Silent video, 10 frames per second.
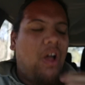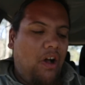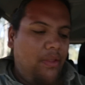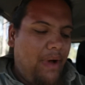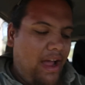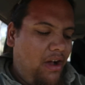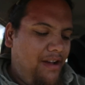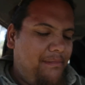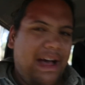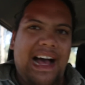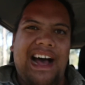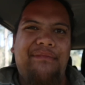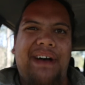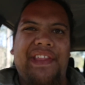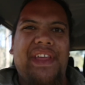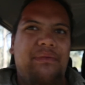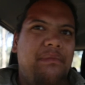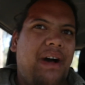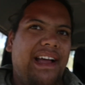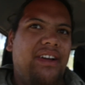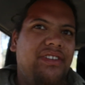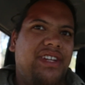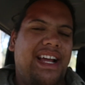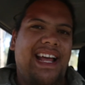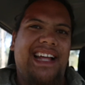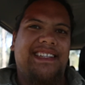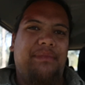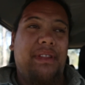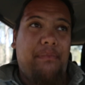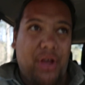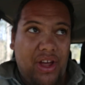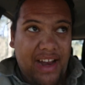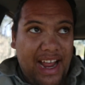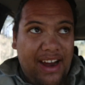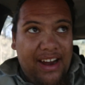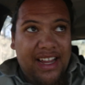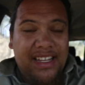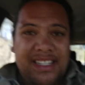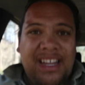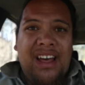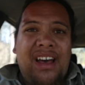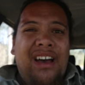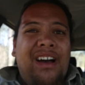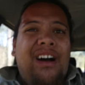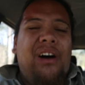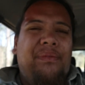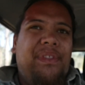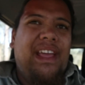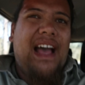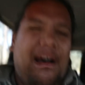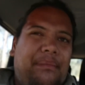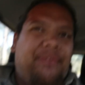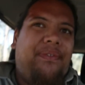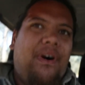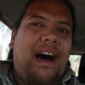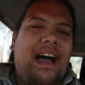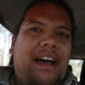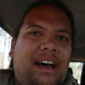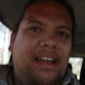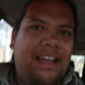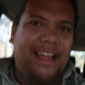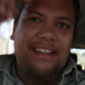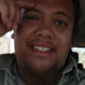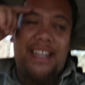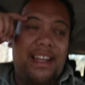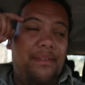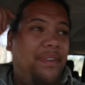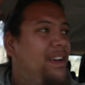On the way home, I think we might go check out some of the burnt areas of the fire and see if,